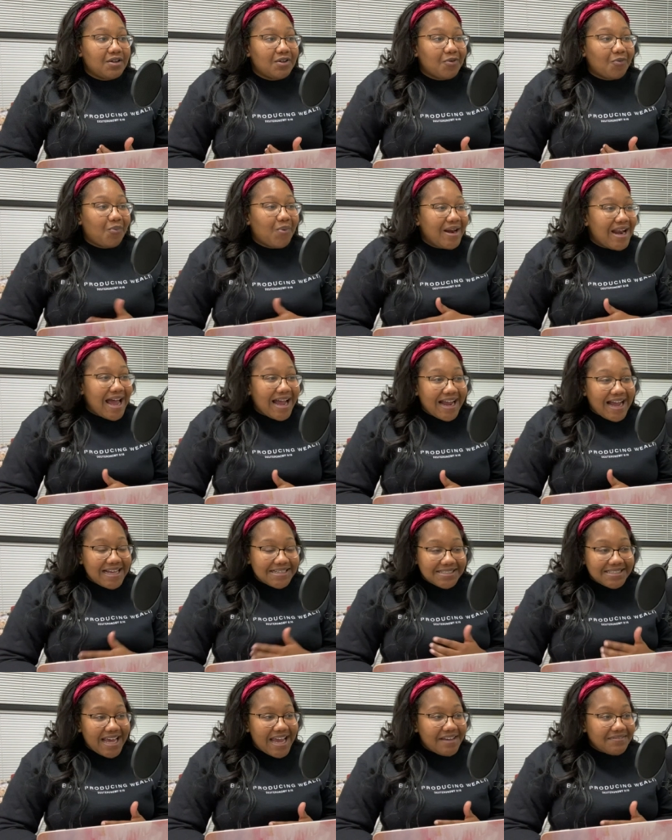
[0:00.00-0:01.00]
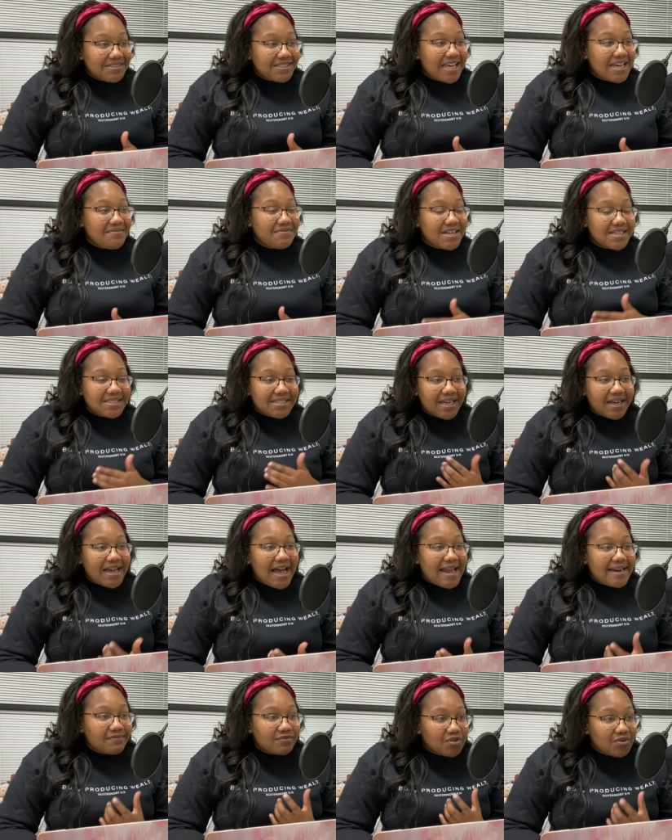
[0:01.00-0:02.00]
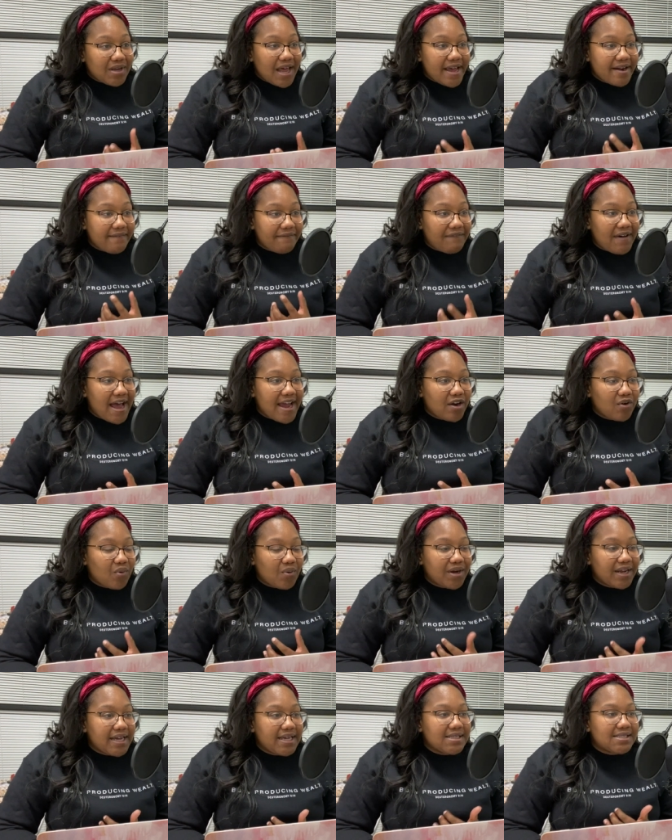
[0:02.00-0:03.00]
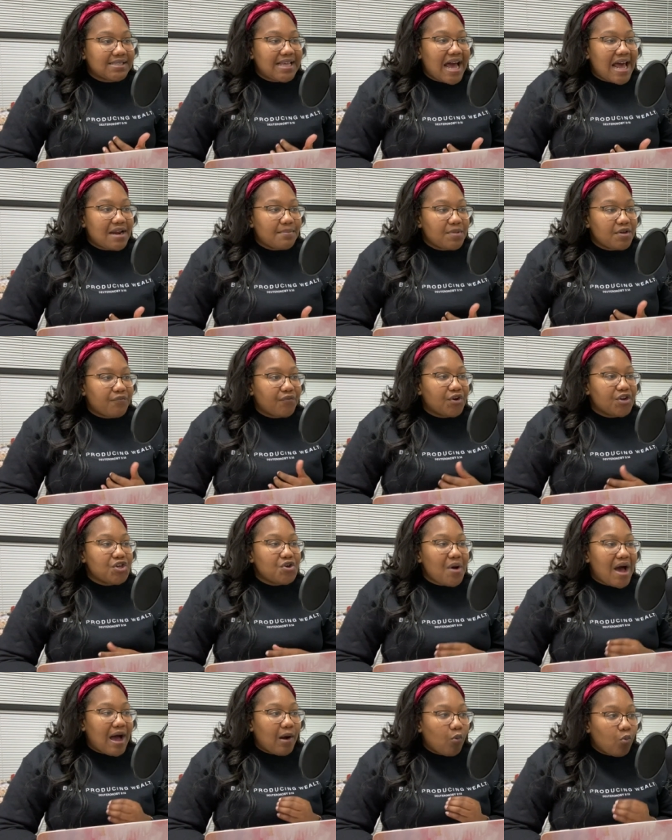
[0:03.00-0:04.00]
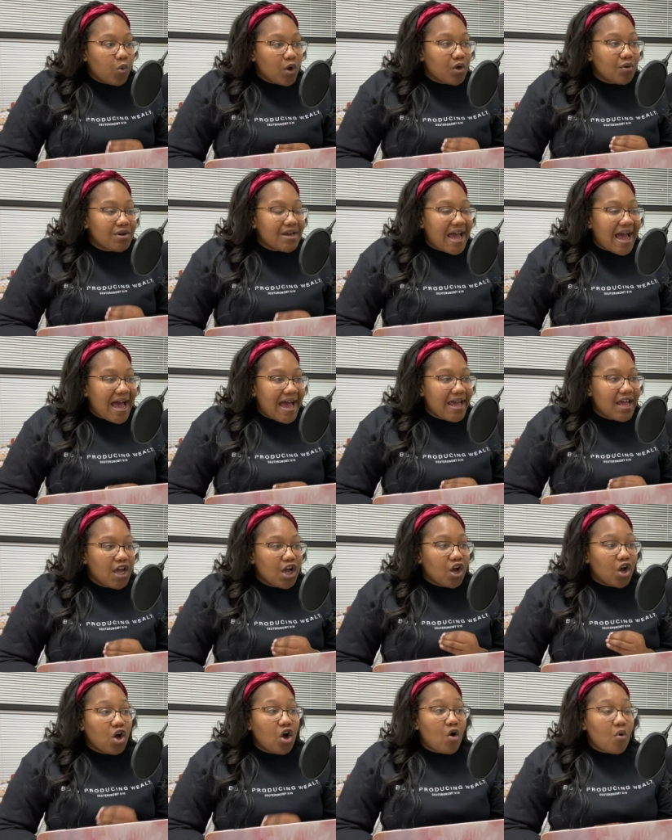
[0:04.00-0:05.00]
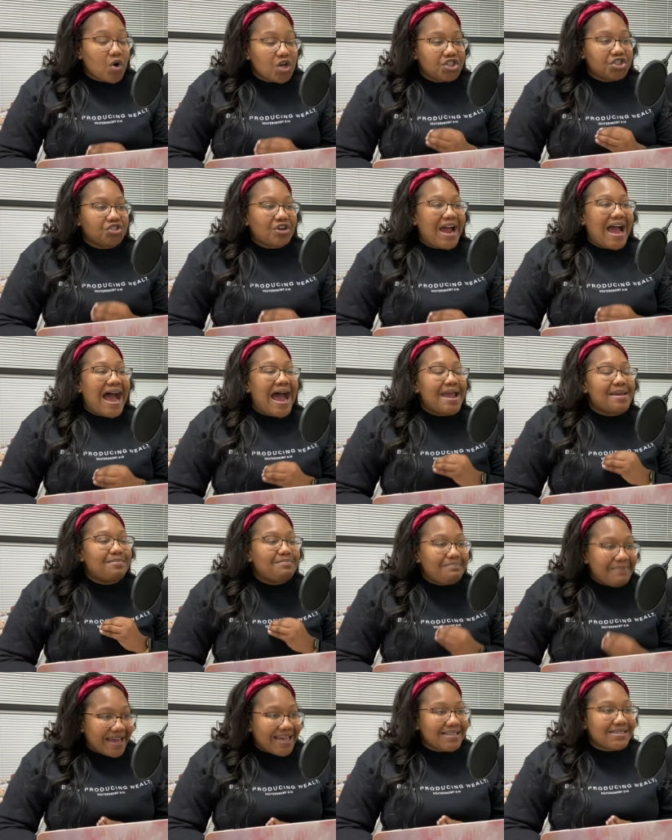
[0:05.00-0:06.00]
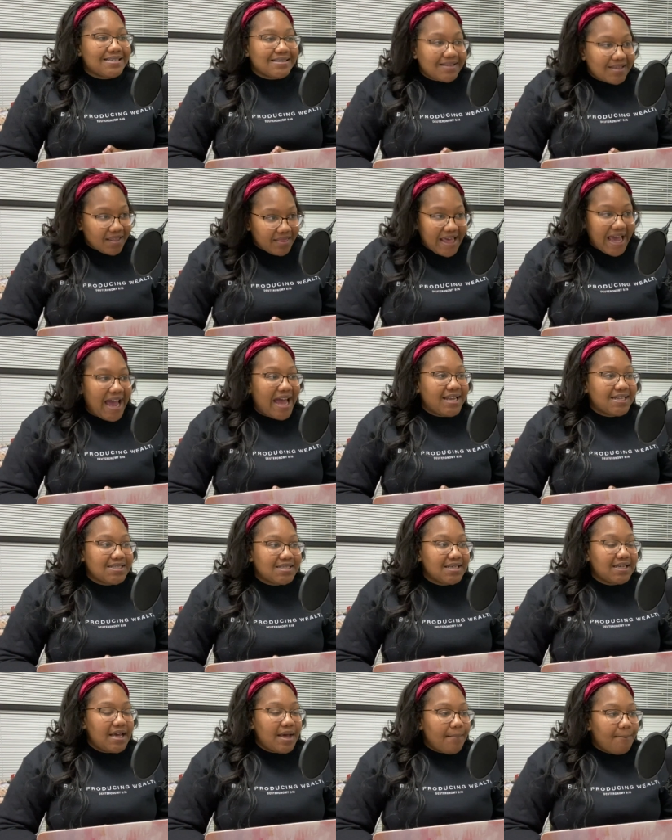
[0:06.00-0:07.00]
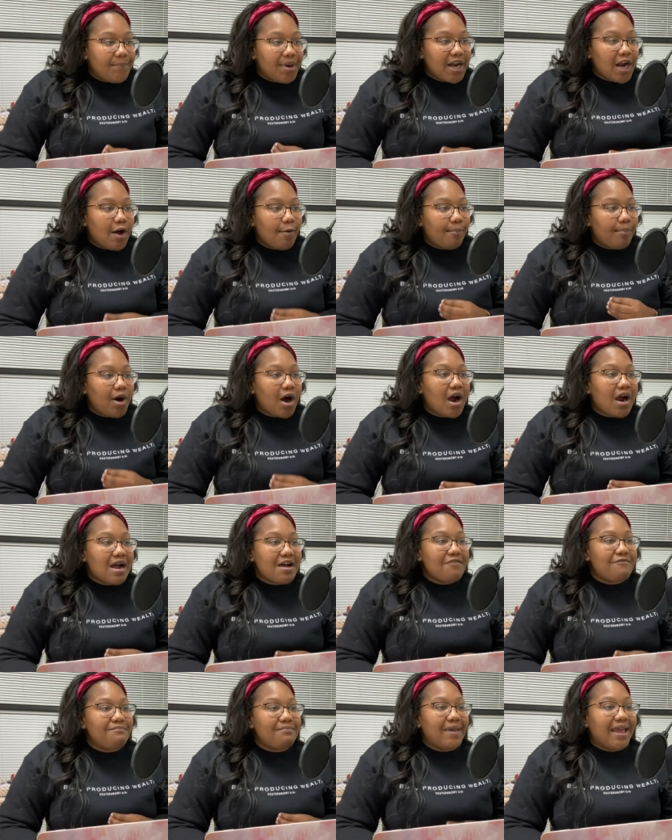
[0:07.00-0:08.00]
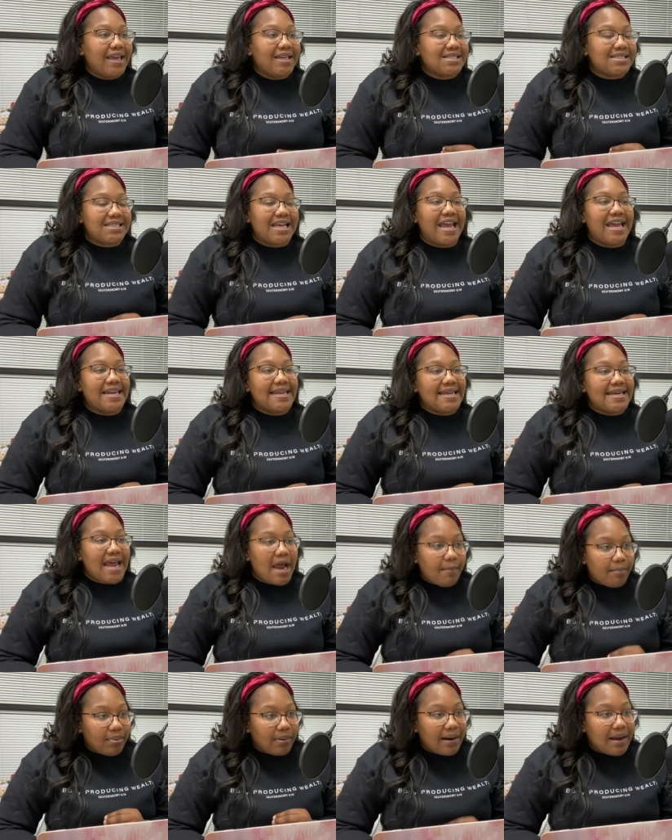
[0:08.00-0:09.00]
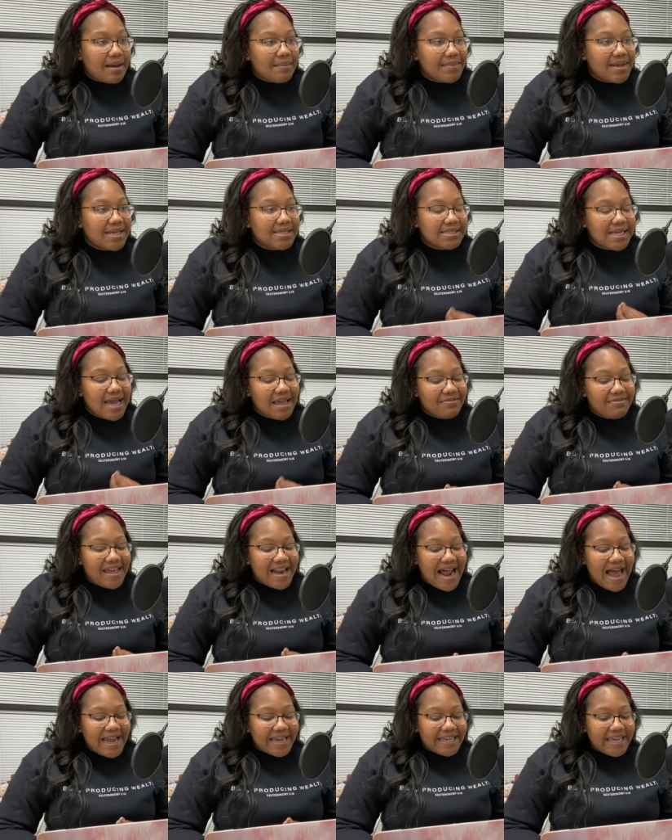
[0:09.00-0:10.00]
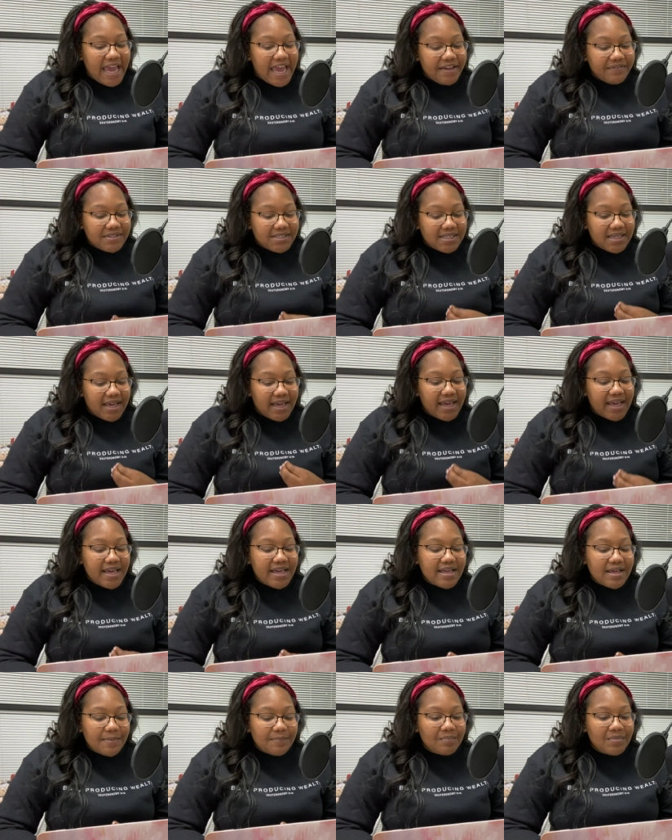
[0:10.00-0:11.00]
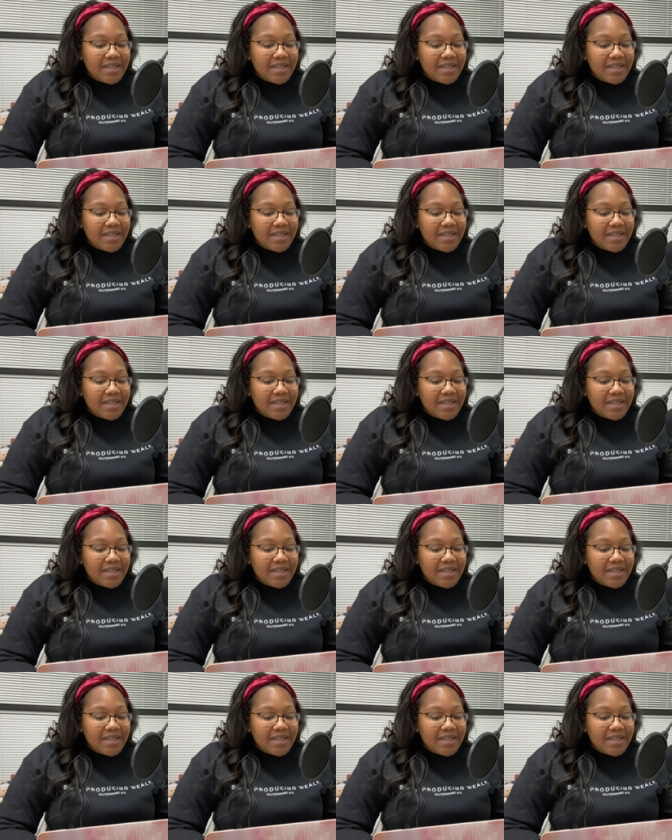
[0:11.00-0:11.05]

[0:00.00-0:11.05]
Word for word: When I got saved, and I said, God, if you light a fire on the inside of me for you, I will not go astray. I meant that. But a part of maintaining that promise that I gave to him